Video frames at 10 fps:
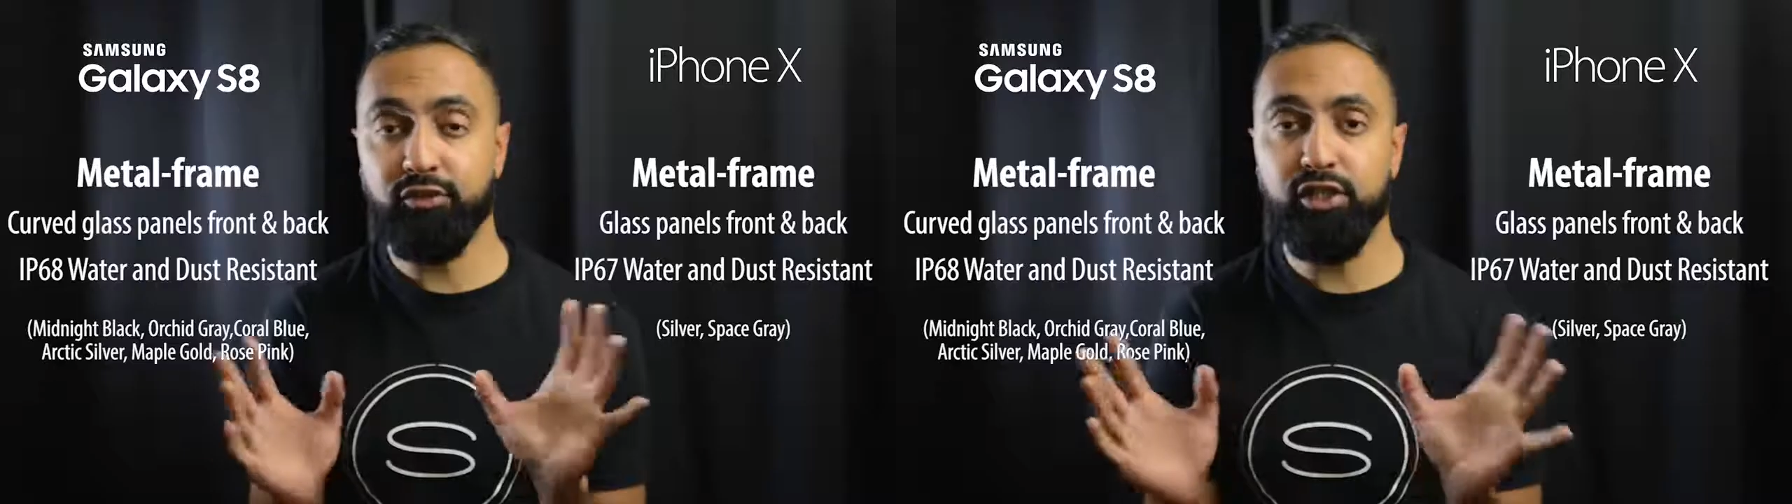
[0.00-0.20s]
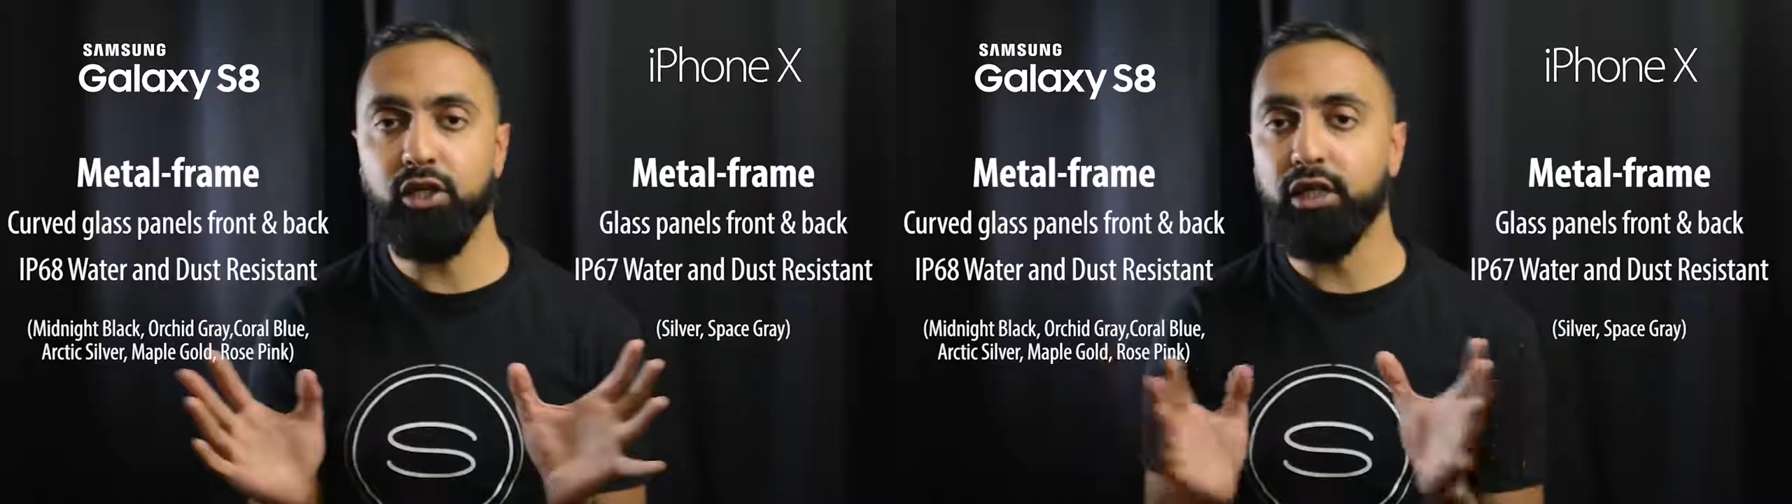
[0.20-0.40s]

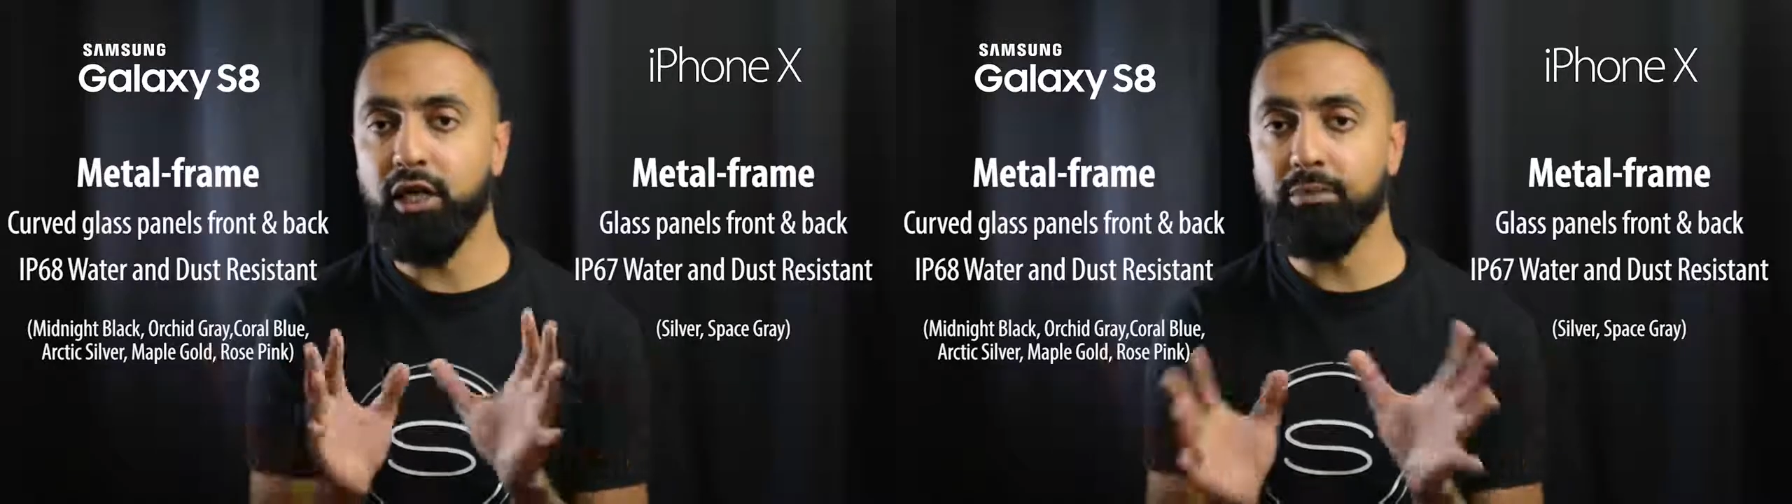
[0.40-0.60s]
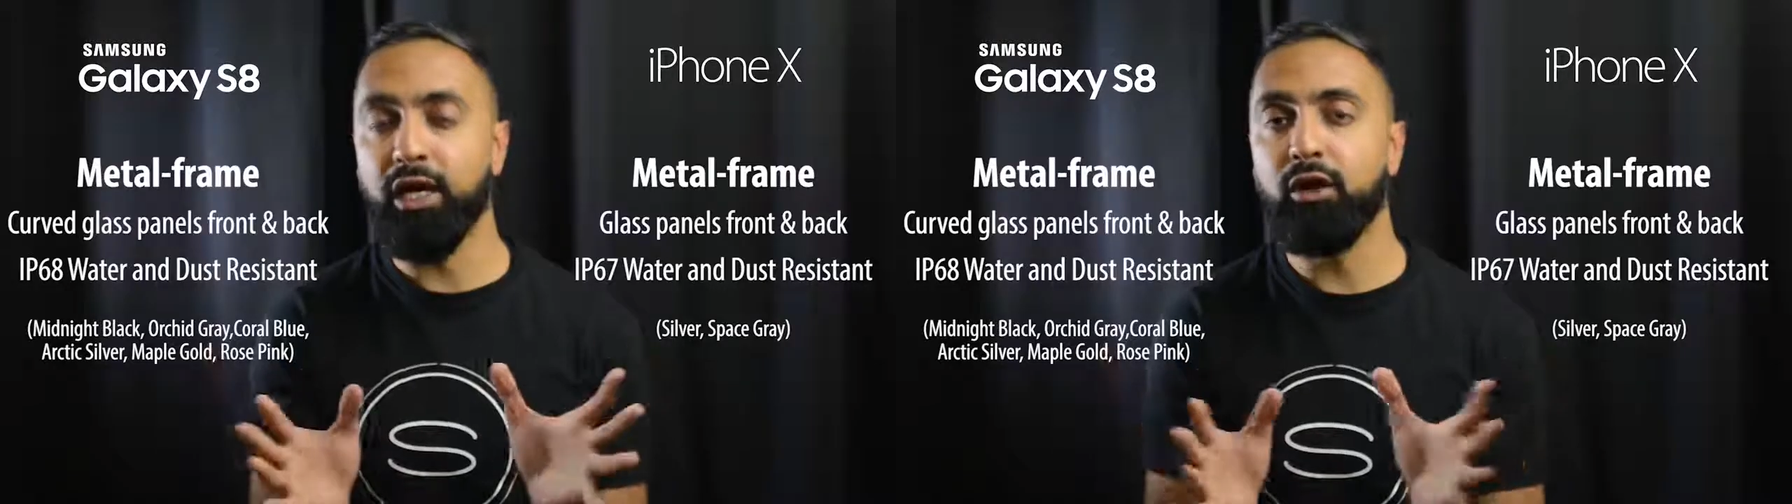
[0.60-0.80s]
obviously going to
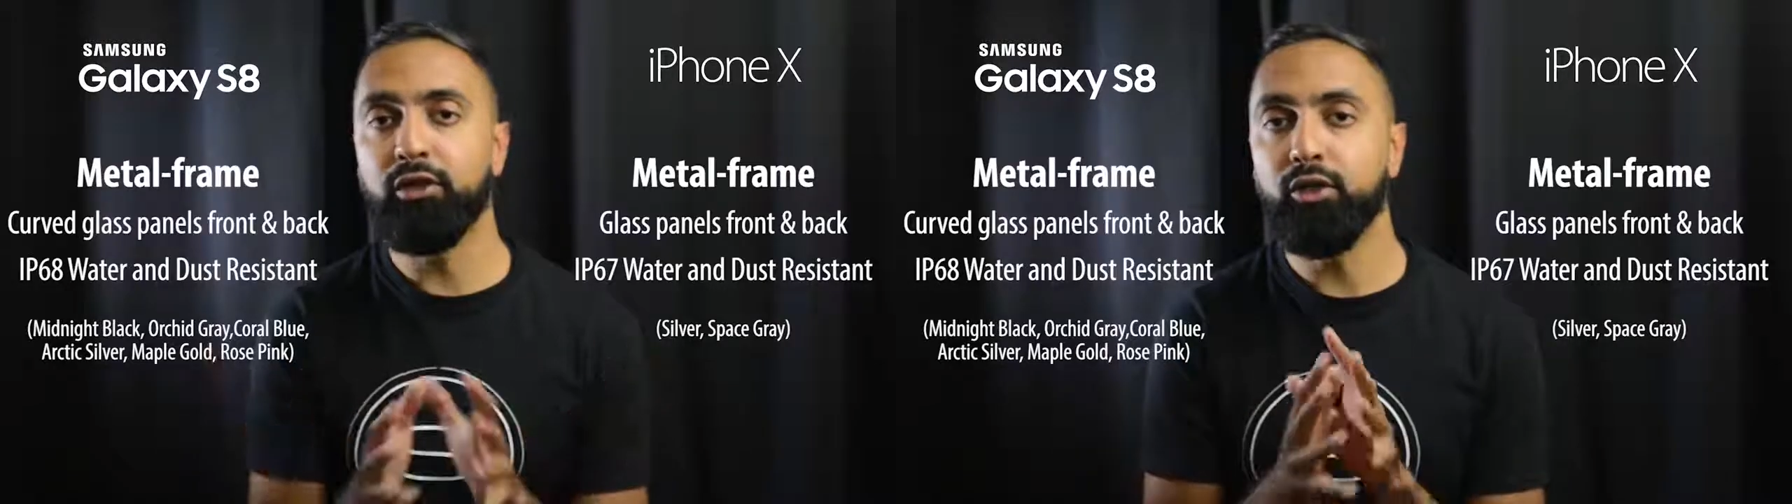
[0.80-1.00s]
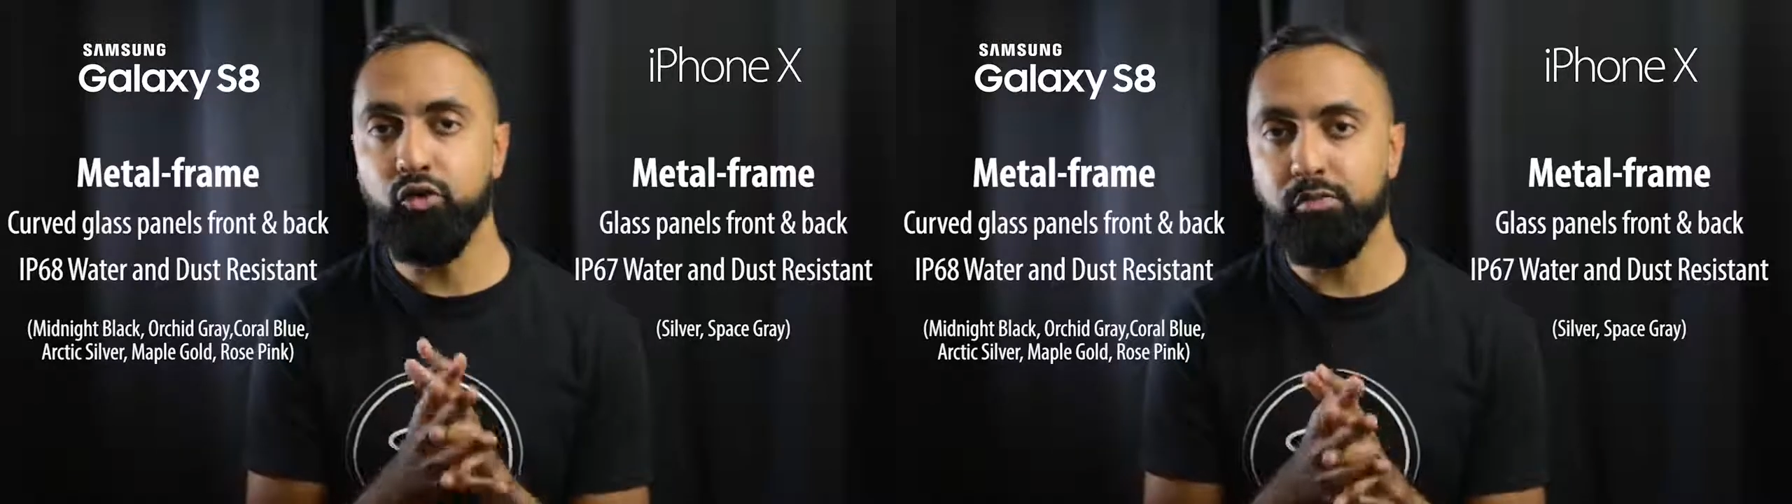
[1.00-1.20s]
come down
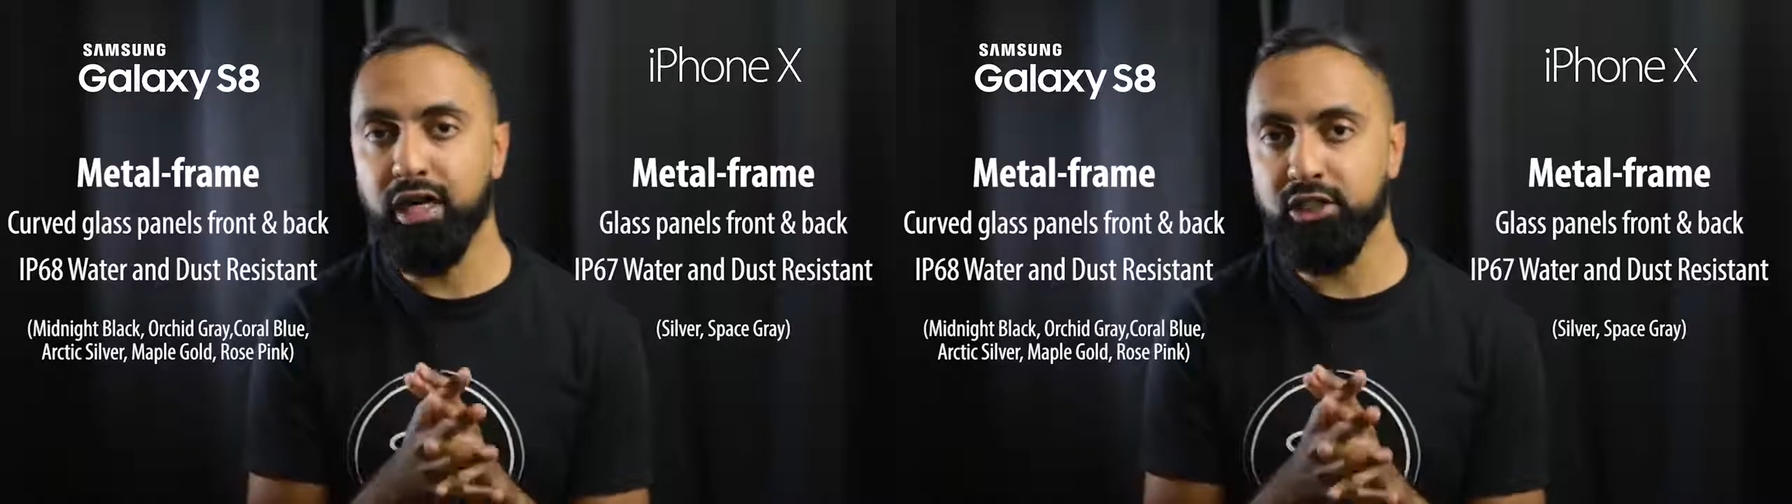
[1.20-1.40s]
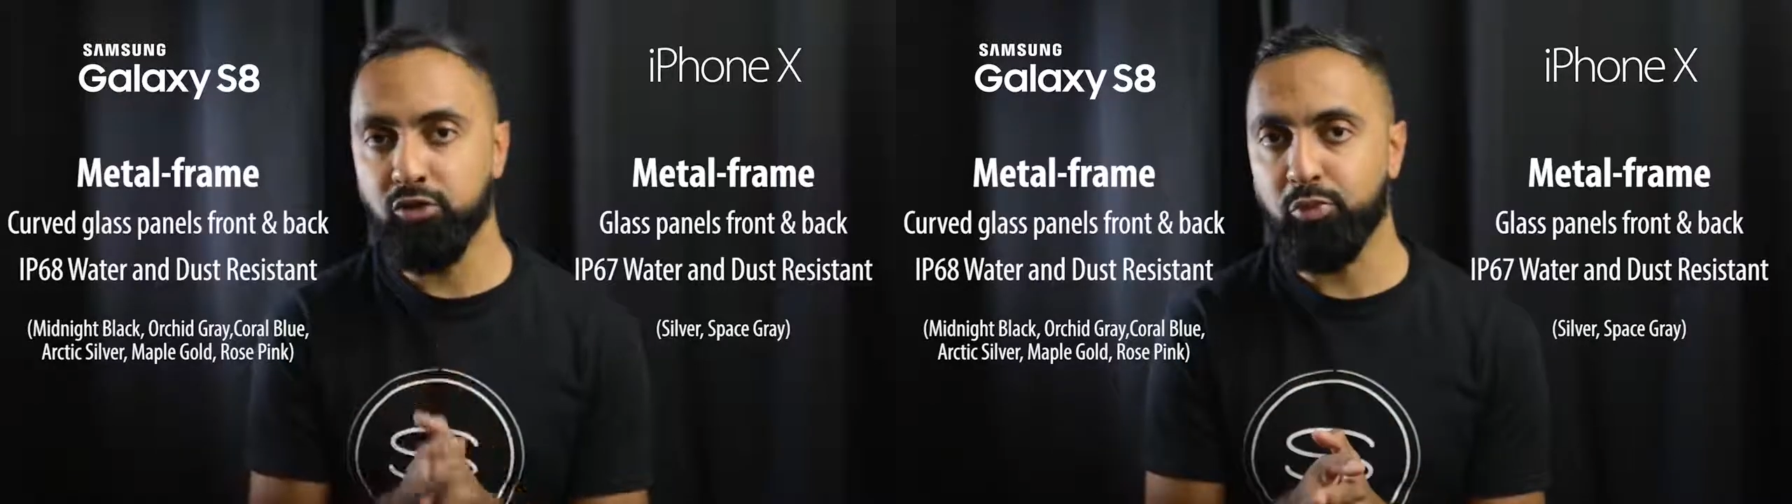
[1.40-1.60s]
to
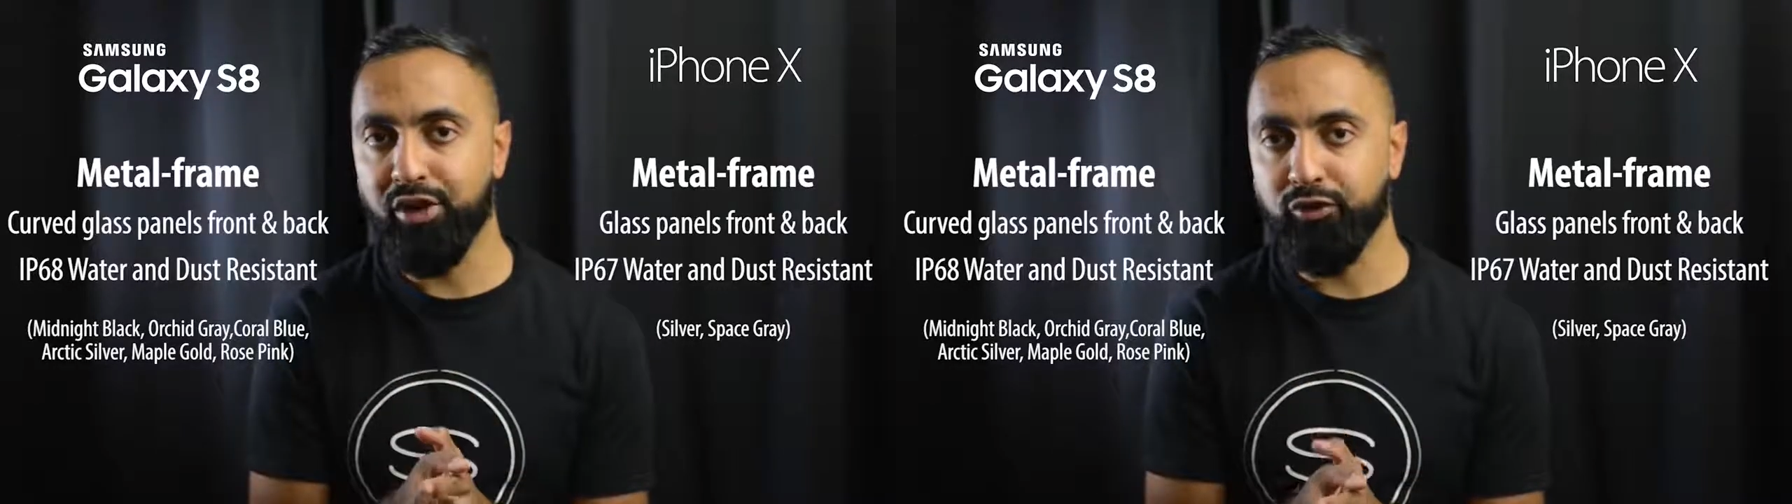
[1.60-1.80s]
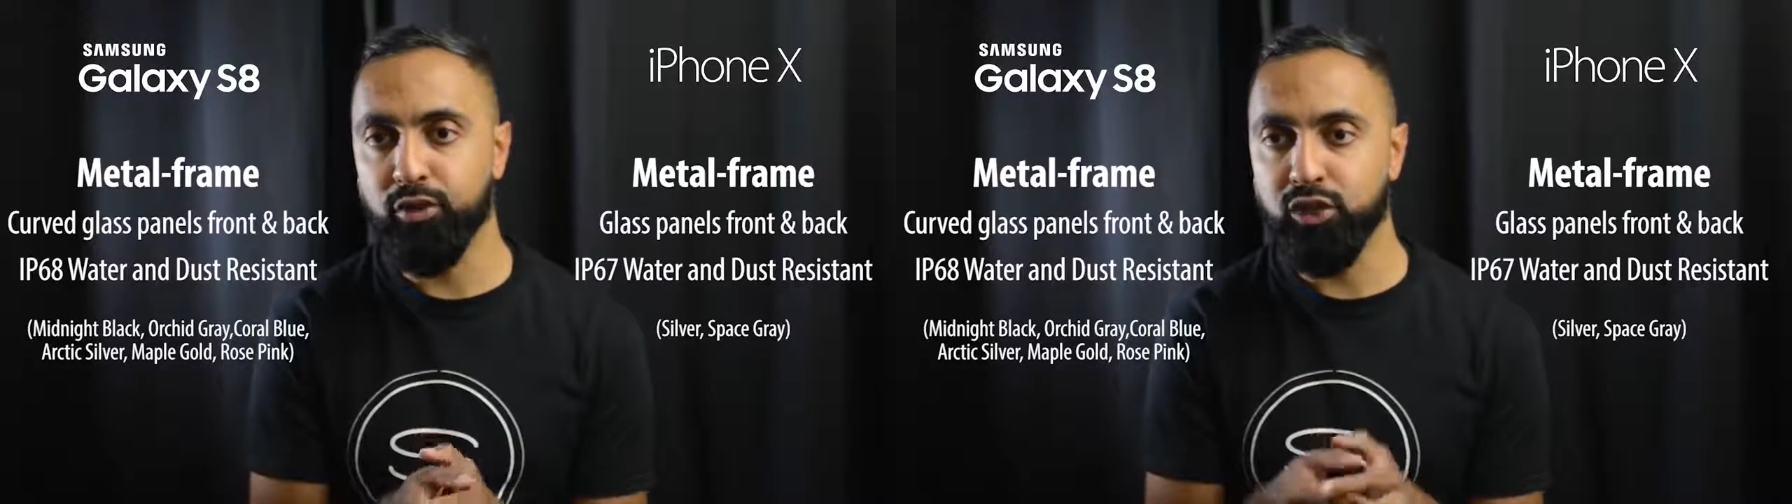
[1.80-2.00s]
personal
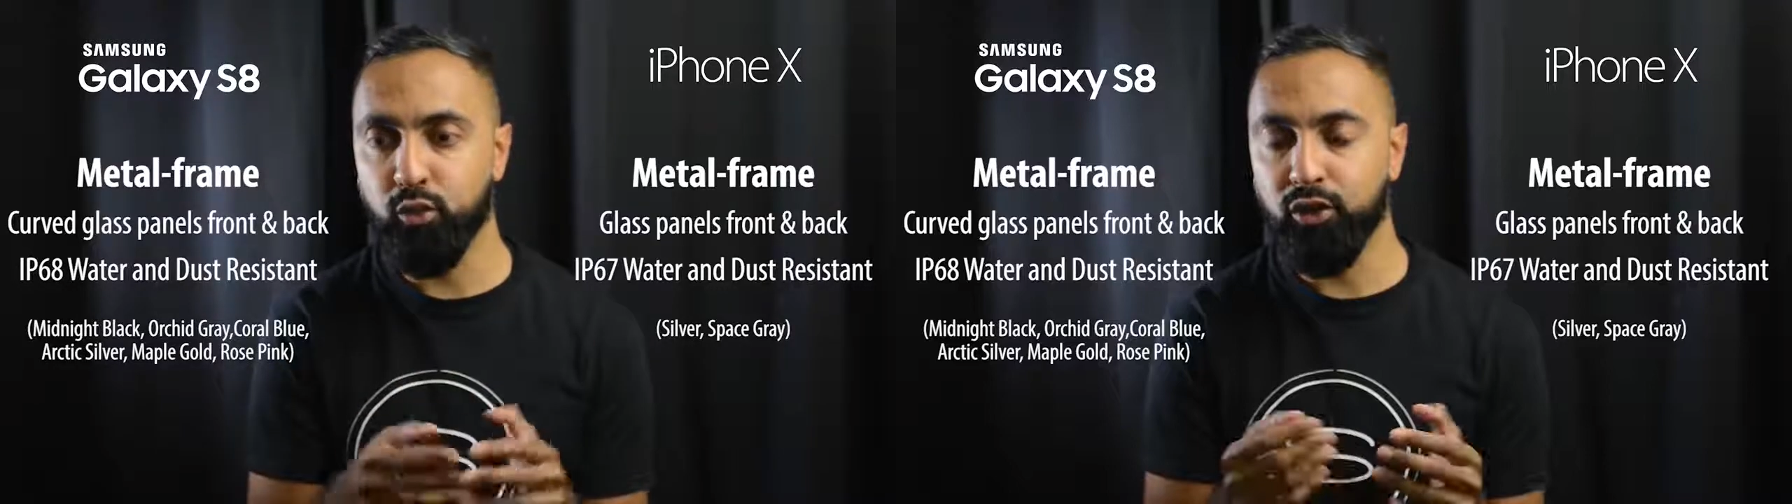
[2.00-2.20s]
preference.